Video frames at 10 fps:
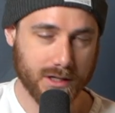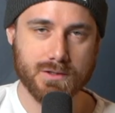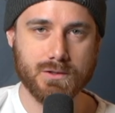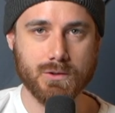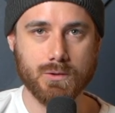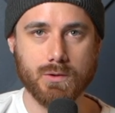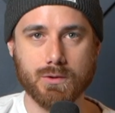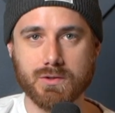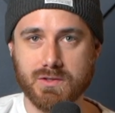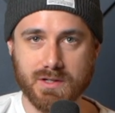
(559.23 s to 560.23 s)
to do,
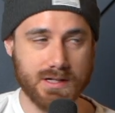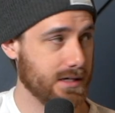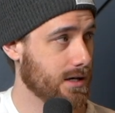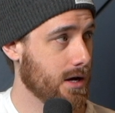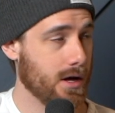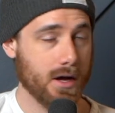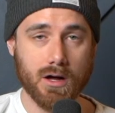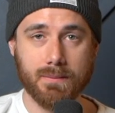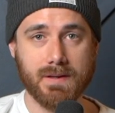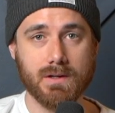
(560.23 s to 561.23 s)
you'll see
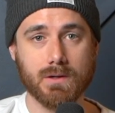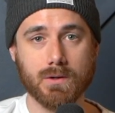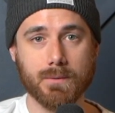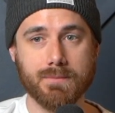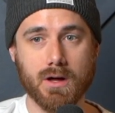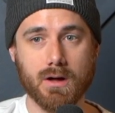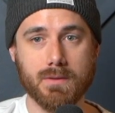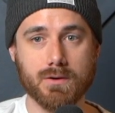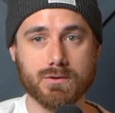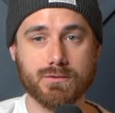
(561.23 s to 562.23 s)
up here,
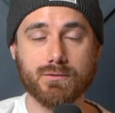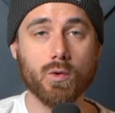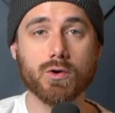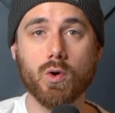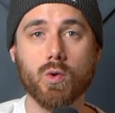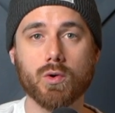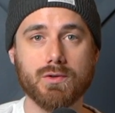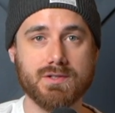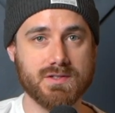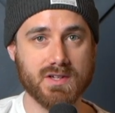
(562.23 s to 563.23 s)
there's 4
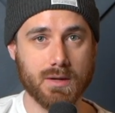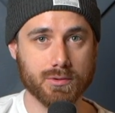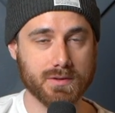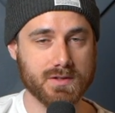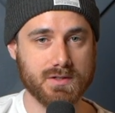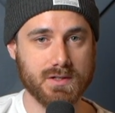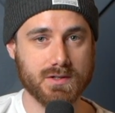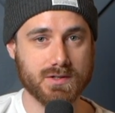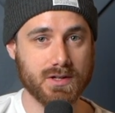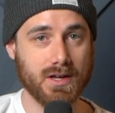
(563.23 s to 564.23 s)
chords inside
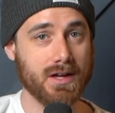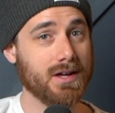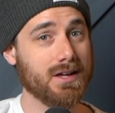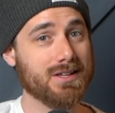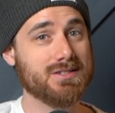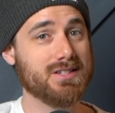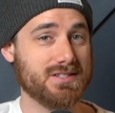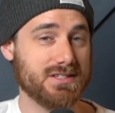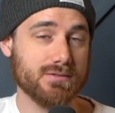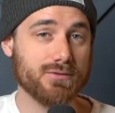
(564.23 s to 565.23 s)
parentheses.
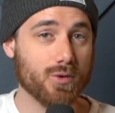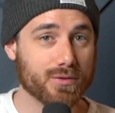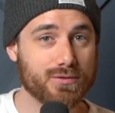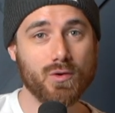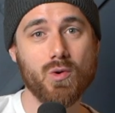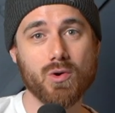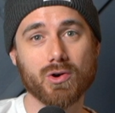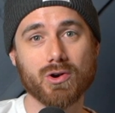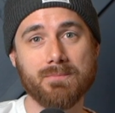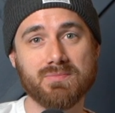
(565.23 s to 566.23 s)
Since it's in
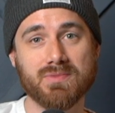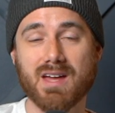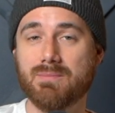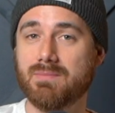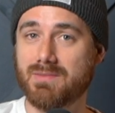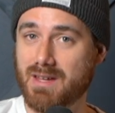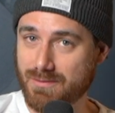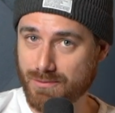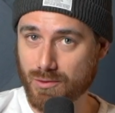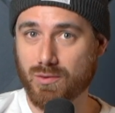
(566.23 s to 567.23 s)
4/4, that
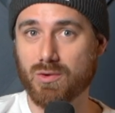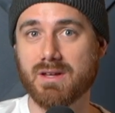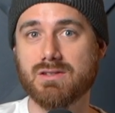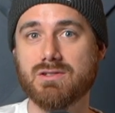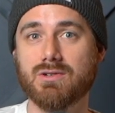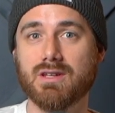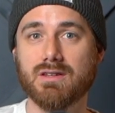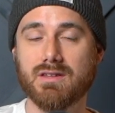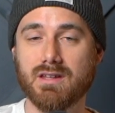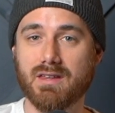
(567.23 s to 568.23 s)
4/4 means you
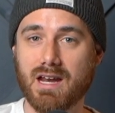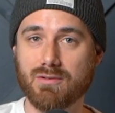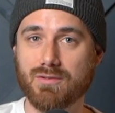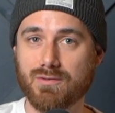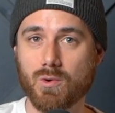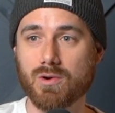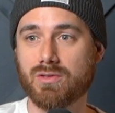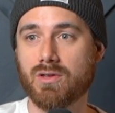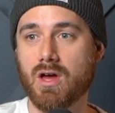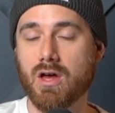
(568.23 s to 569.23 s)
get that every
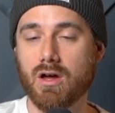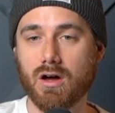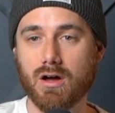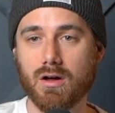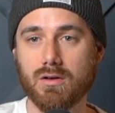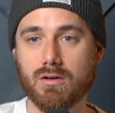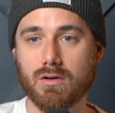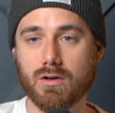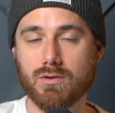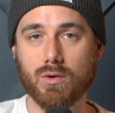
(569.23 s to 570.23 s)
4th
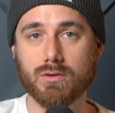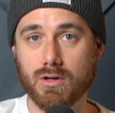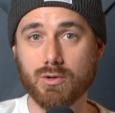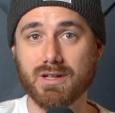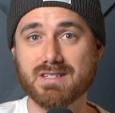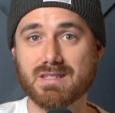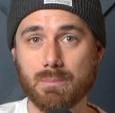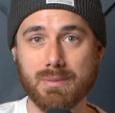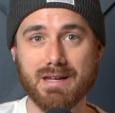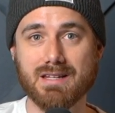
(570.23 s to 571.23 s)
note gets the
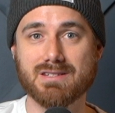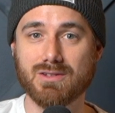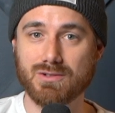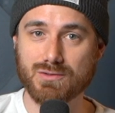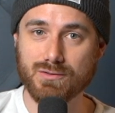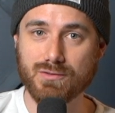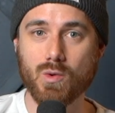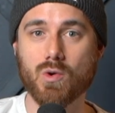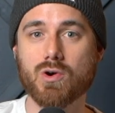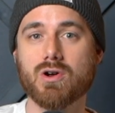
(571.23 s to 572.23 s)
beat, so there's
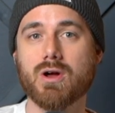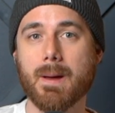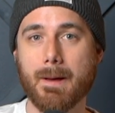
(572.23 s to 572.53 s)
4